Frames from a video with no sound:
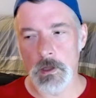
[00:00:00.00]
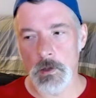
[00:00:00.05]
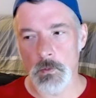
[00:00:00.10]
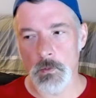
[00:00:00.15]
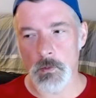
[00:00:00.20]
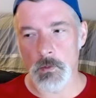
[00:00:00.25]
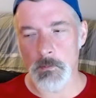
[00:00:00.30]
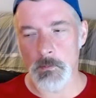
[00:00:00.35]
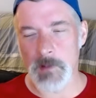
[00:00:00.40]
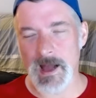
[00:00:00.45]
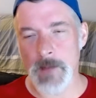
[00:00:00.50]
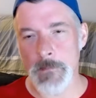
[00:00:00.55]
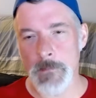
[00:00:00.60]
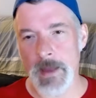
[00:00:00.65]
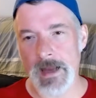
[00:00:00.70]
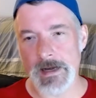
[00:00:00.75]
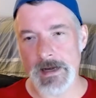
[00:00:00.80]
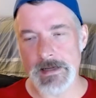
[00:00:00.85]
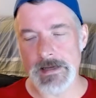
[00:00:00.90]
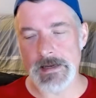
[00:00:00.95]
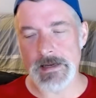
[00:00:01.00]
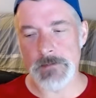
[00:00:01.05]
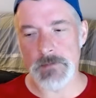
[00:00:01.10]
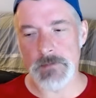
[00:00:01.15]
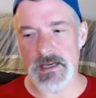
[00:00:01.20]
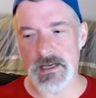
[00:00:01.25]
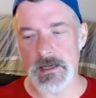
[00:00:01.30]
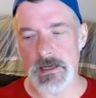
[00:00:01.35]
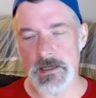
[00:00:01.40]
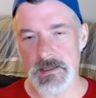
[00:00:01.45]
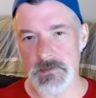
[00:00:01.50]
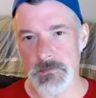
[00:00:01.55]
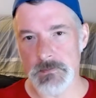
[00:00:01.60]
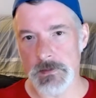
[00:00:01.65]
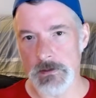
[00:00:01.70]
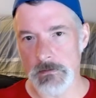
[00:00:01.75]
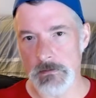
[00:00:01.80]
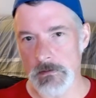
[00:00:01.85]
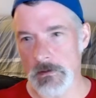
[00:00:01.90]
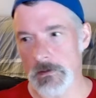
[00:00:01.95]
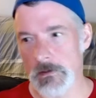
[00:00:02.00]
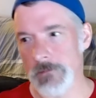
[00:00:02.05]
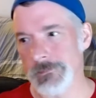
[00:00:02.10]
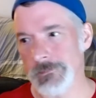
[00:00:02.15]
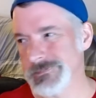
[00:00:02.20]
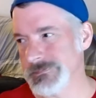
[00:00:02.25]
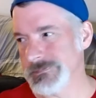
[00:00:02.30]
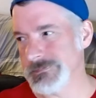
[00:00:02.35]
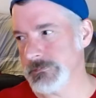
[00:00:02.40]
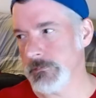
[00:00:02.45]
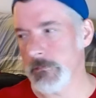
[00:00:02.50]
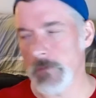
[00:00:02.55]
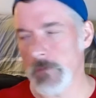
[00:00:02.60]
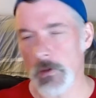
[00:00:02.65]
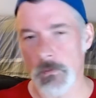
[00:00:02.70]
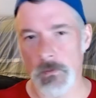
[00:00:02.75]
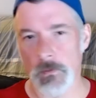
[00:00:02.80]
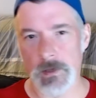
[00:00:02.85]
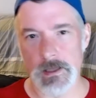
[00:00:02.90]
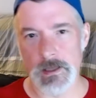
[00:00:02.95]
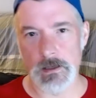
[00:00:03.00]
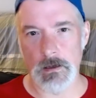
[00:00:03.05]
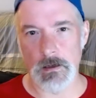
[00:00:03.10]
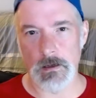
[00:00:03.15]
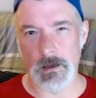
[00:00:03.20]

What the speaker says: buy macadamia nuts, but we